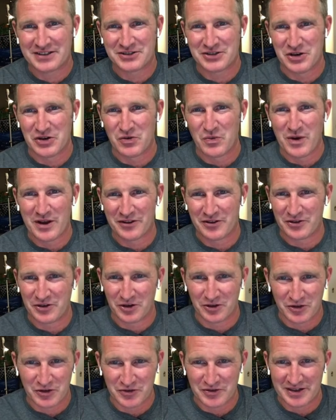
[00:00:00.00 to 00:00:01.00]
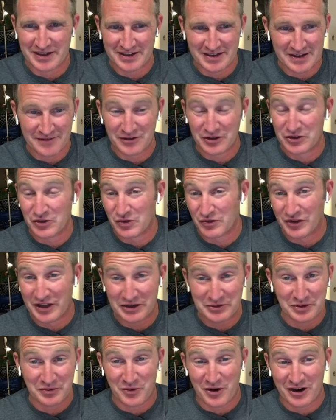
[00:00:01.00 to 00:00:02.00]
So whether you're doing if you do
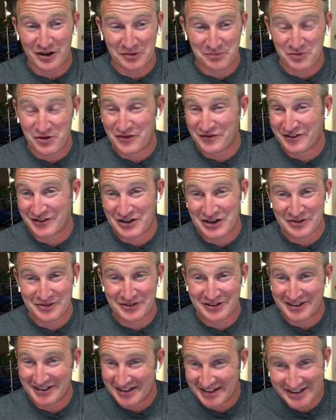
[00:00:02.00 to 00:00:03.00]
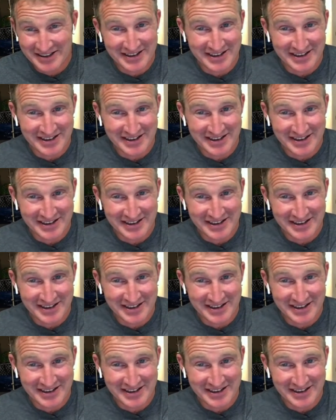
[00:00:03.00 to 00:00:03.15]
liquid waterproofing over it,